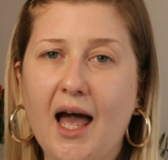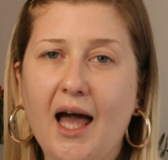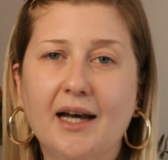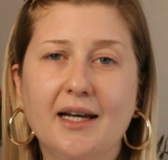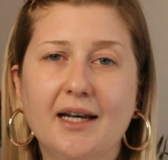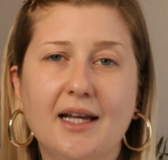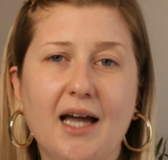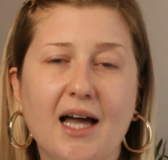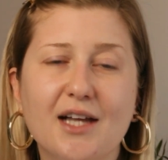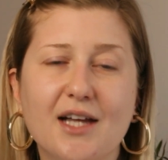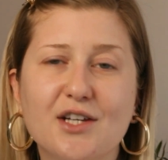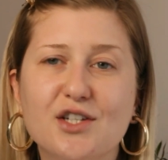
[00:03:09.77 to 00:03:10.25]

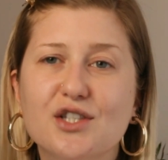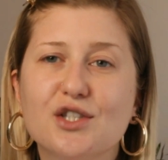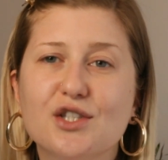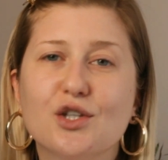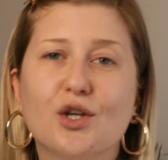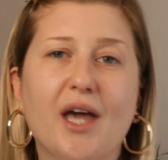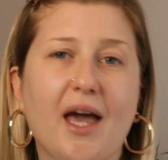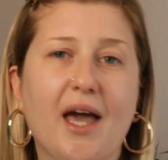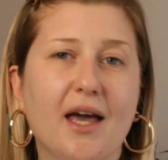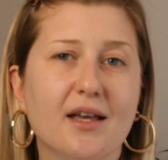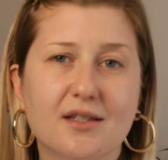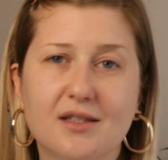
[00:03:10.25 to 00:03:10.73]
And yeah, I
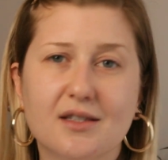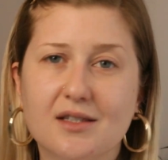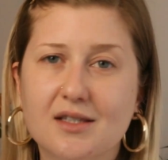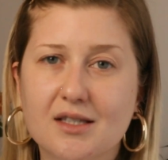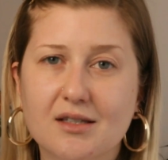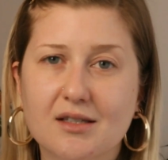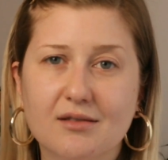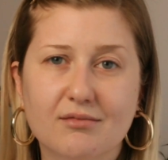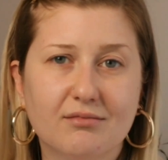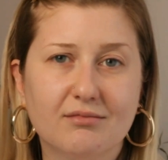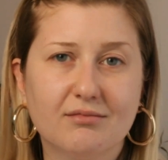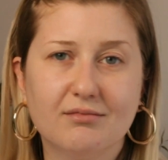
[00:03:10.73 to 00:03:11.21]
just
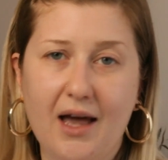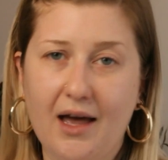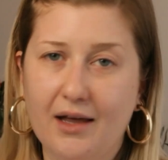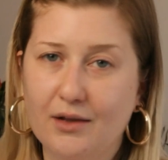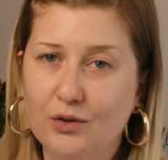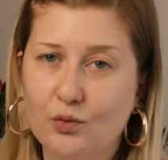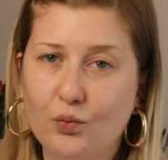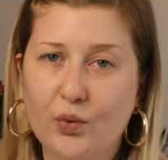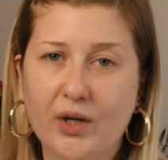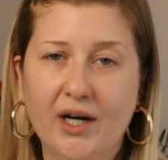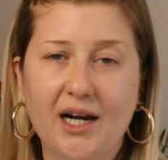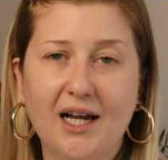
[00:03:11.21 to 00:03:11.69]
guessed.
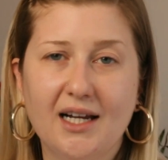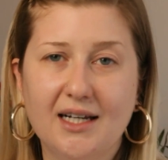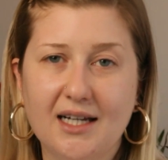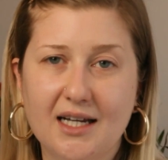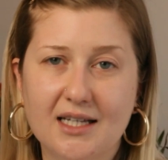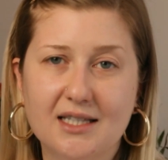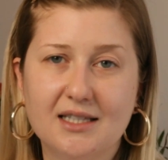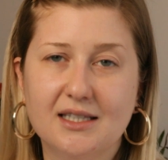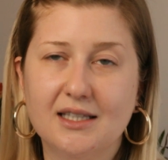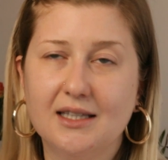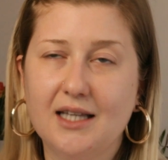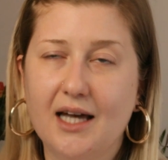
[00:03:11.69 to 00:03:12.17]
And when I
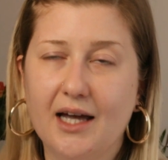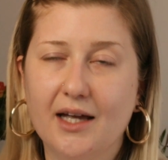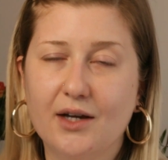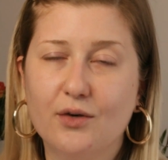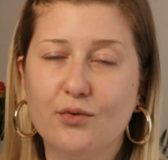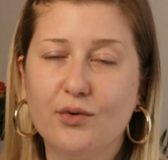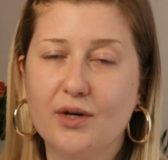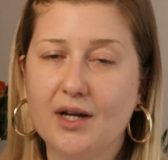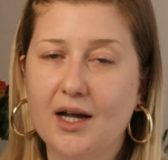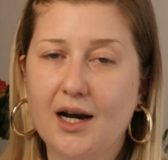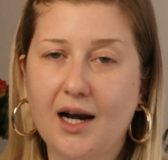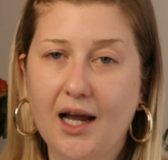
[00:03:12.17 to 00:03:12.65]
tested,
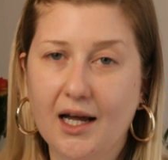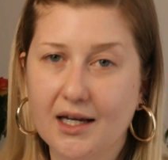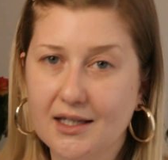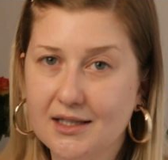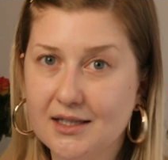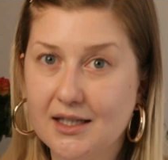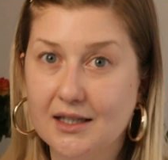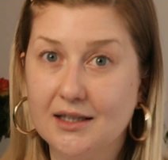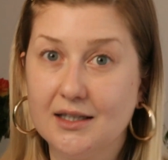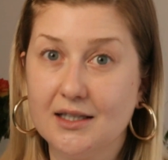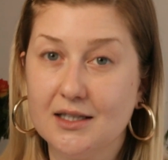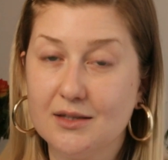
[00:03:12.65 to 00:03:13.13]
I
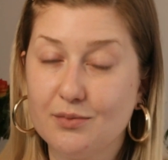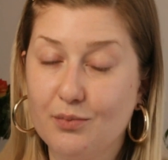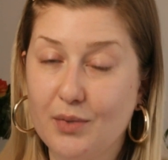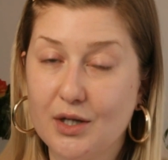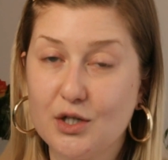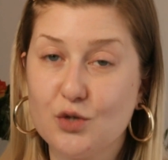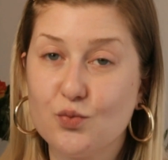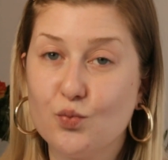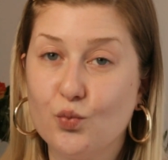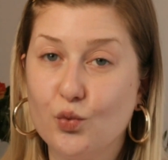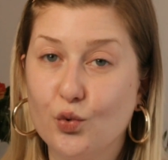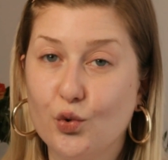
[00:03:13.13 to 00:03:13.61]
realized that it's
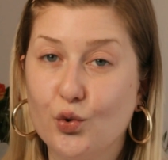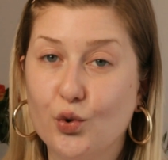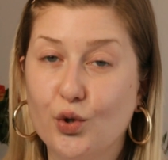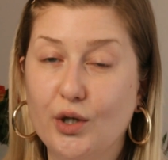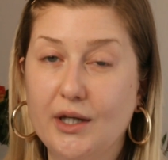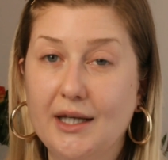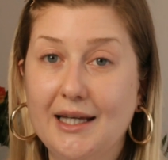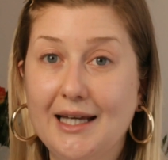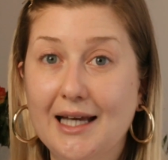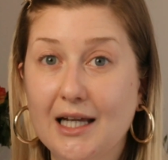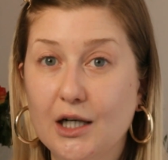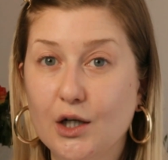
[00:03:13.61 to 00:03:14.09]
much
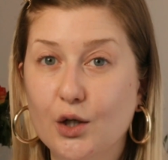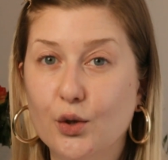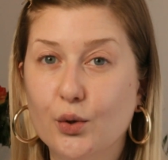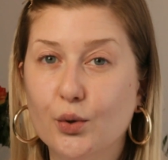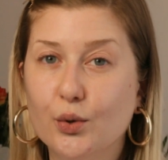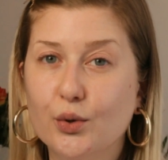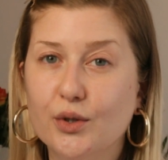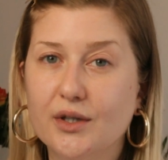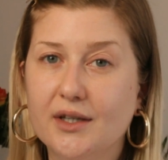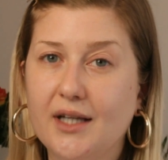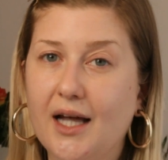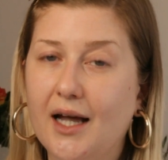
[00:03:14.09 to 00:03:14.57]
more
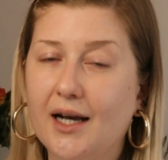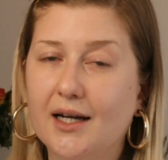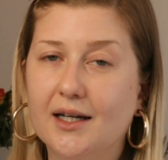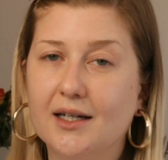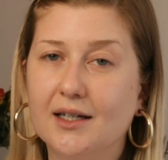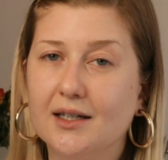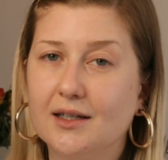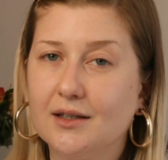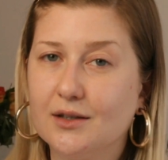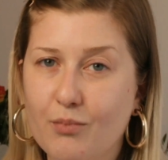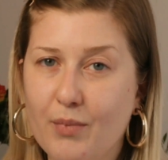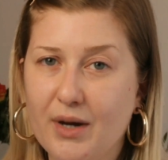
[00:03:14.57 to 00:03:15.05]
yellow
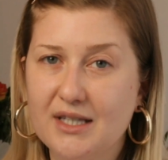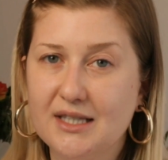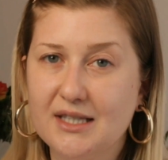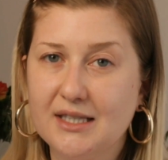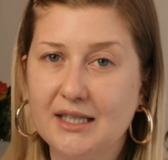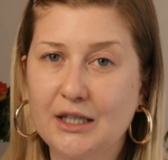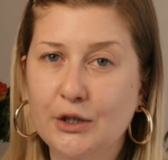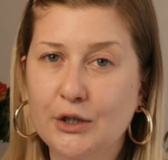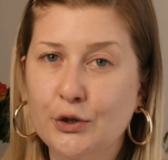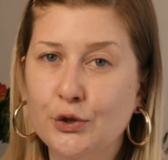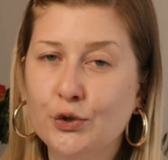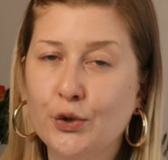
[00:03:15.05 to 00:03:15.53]
than my
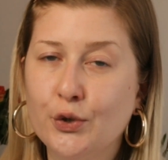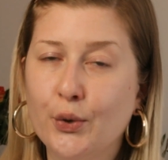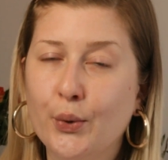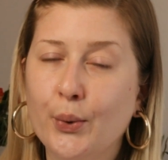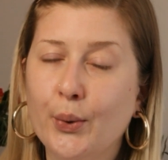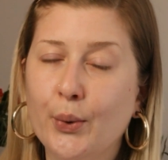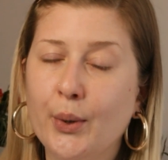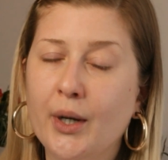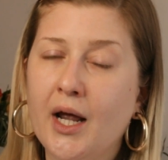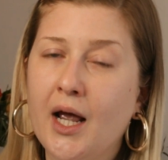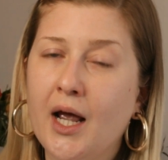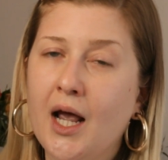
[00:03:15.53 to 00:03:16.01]
skin
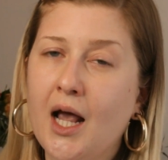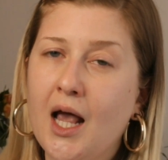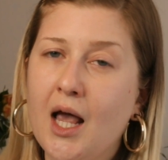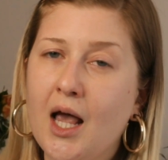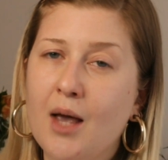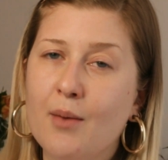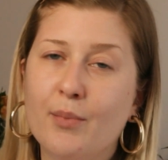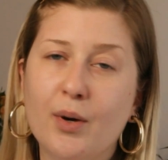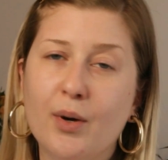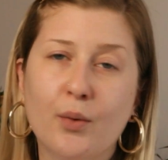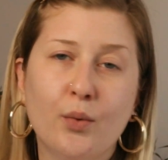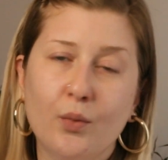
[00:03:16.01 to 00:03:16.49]
tone,
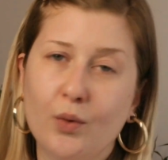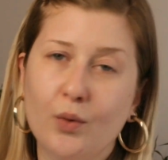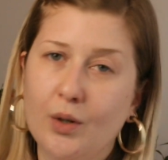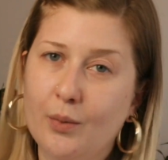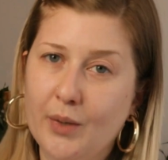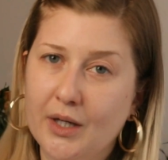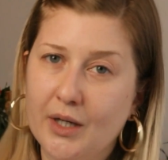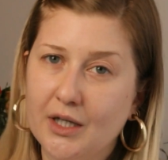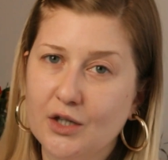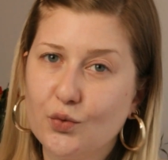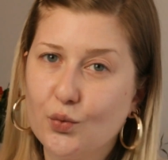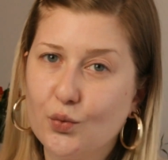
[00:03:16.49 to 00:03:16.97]
but we
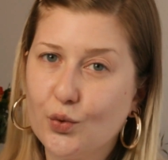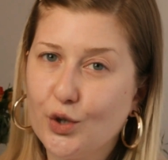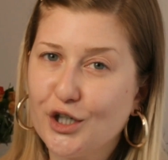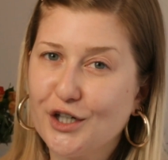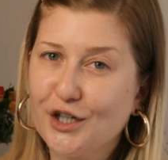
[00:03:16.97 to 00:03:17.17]
will make it